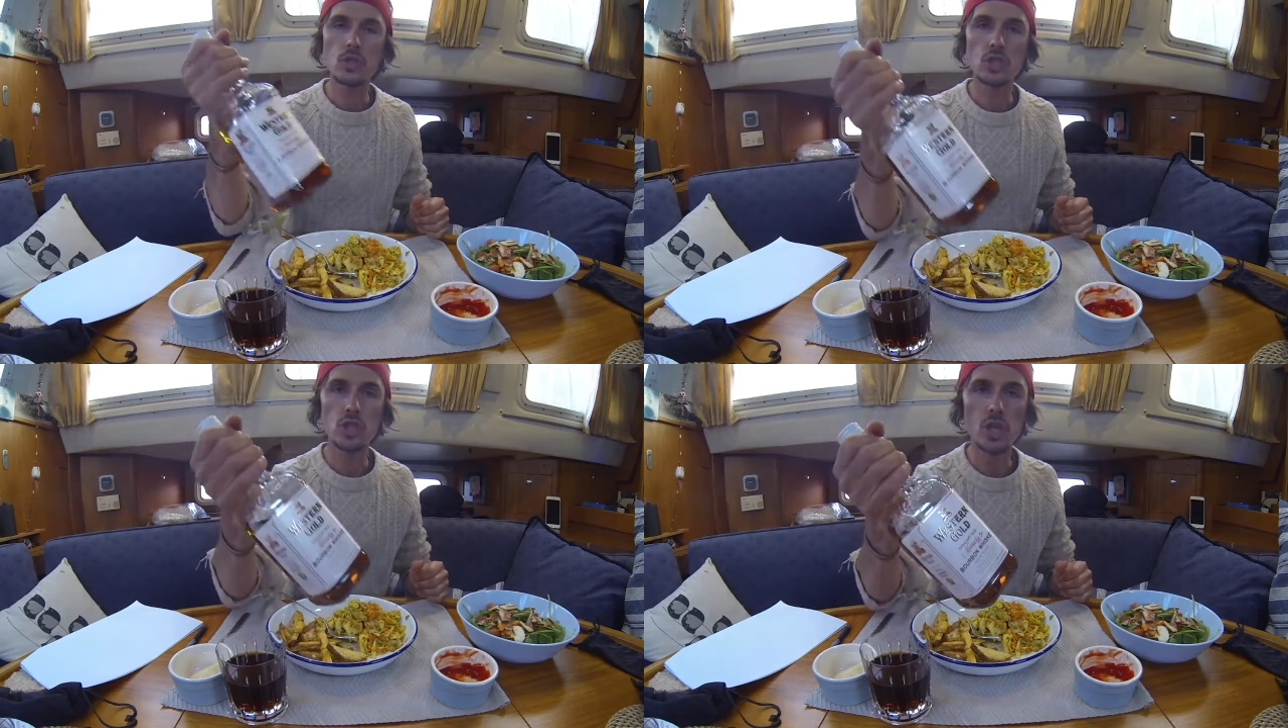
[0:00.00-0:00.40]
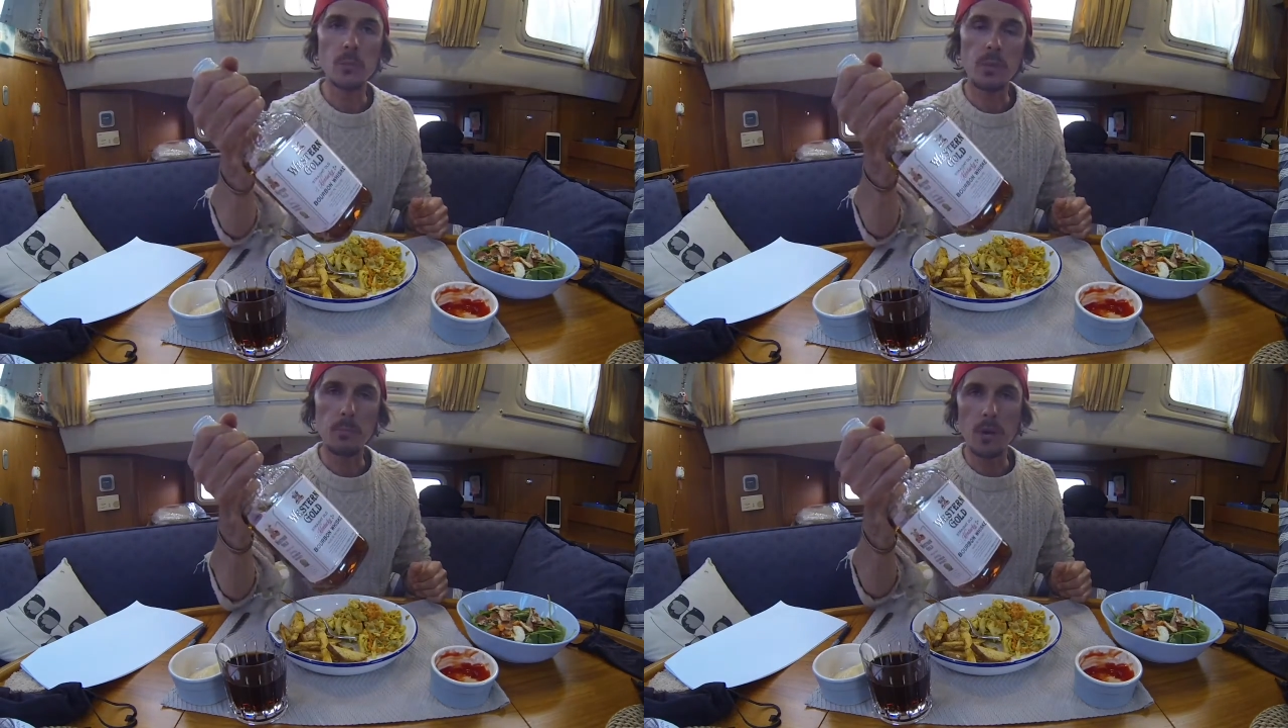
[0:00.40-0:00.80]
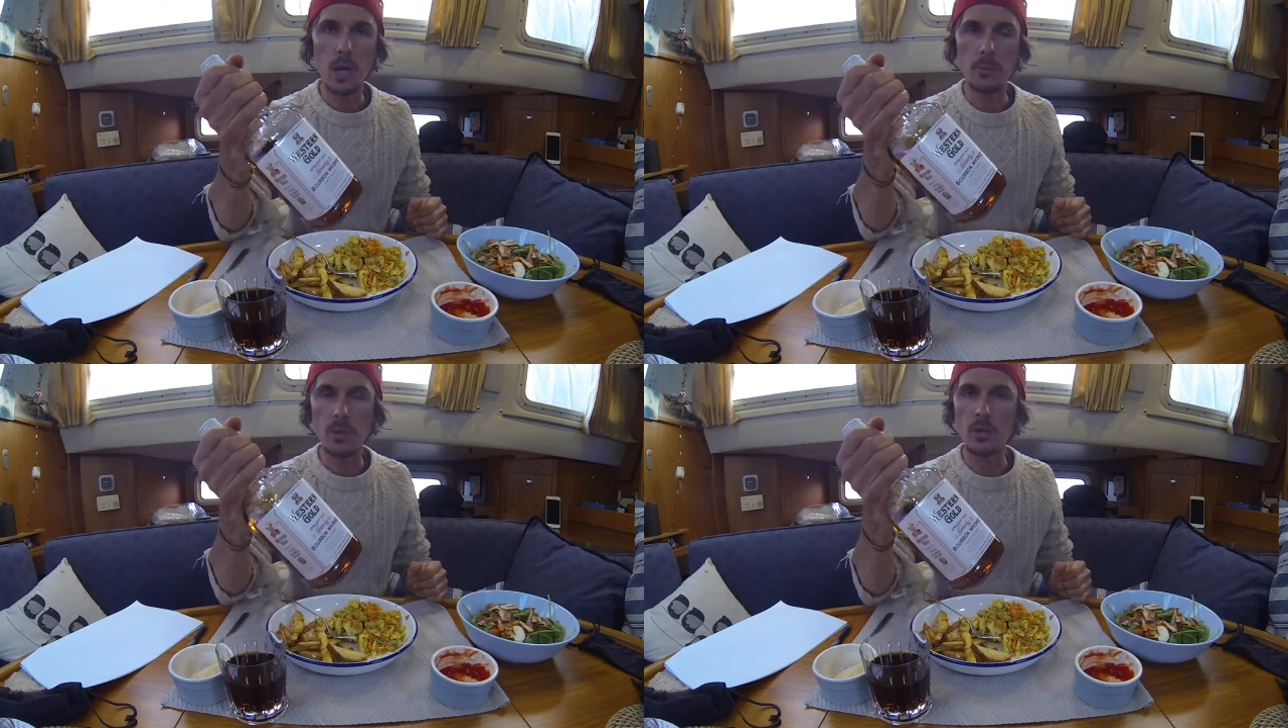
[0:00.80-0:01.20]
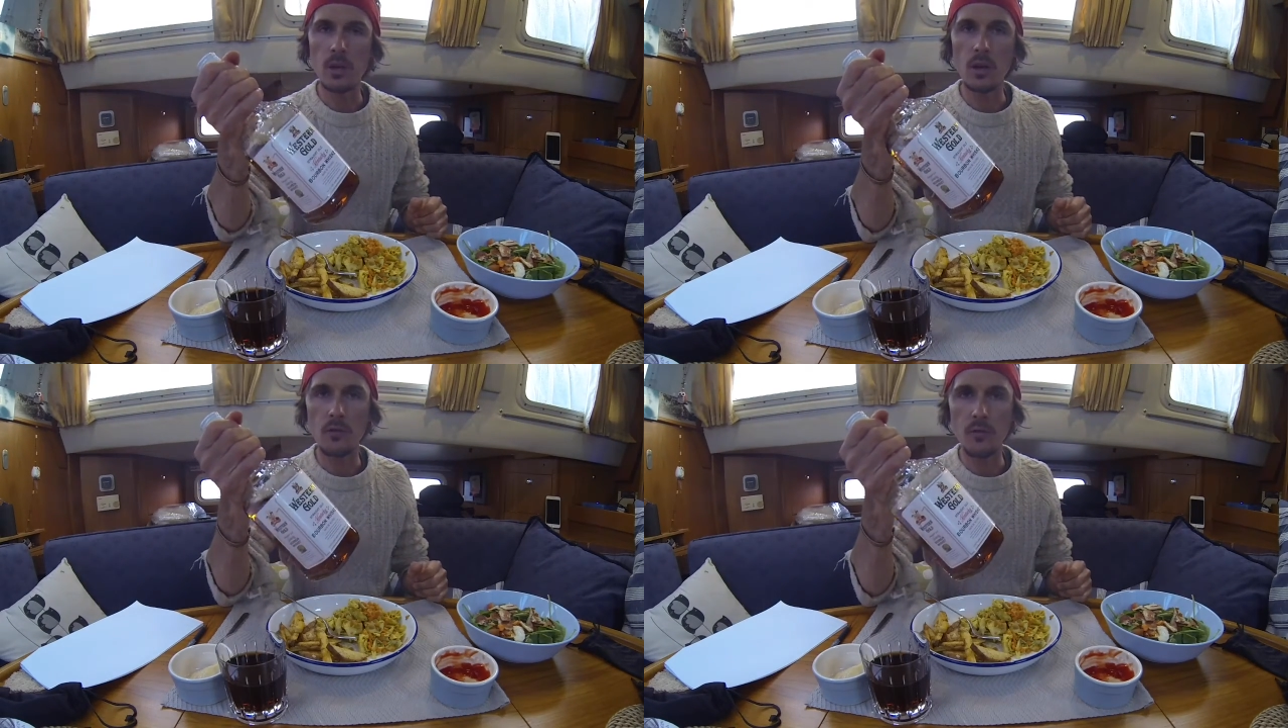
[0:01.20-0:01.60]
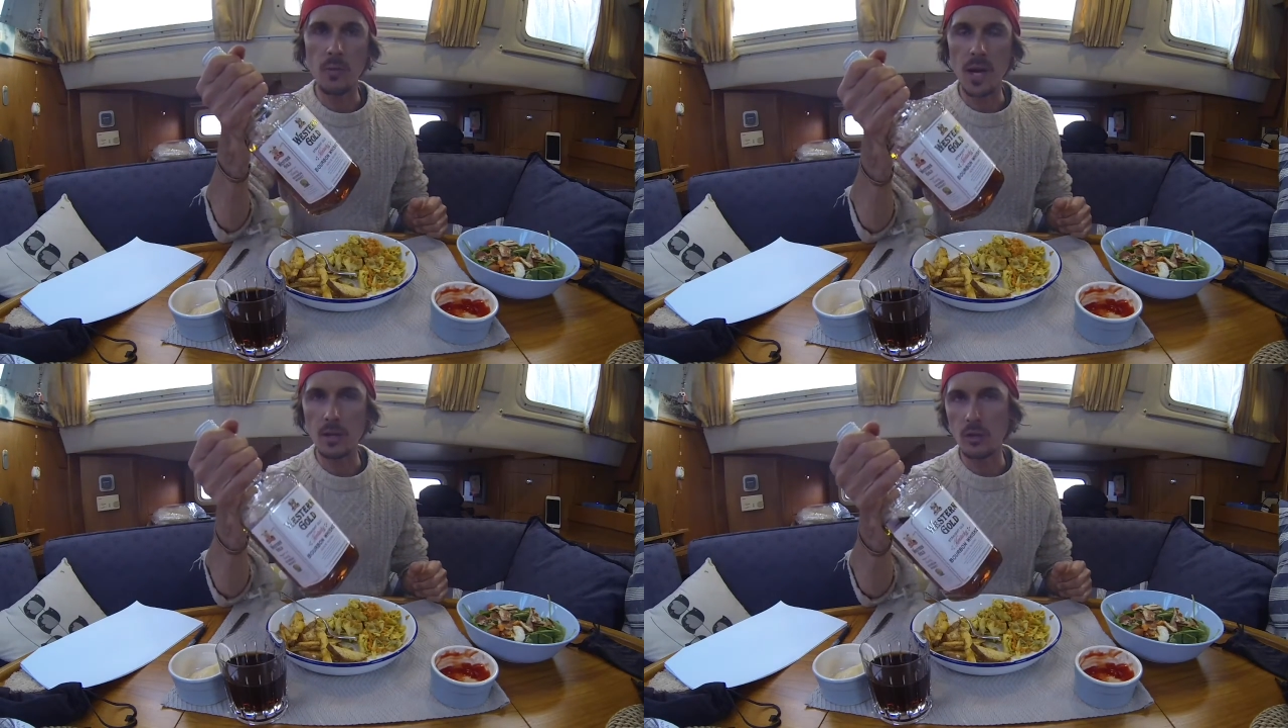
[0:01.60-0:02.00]
Cheap bourbon from
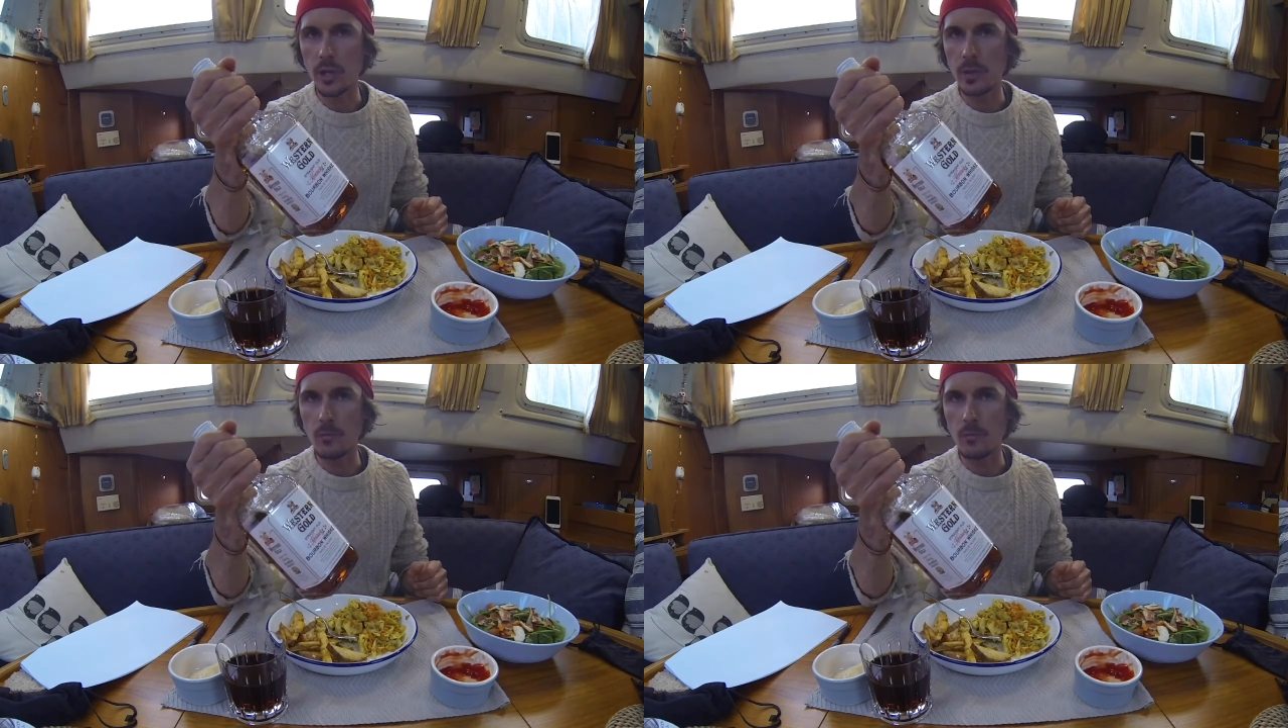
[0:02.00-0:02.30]
Aldi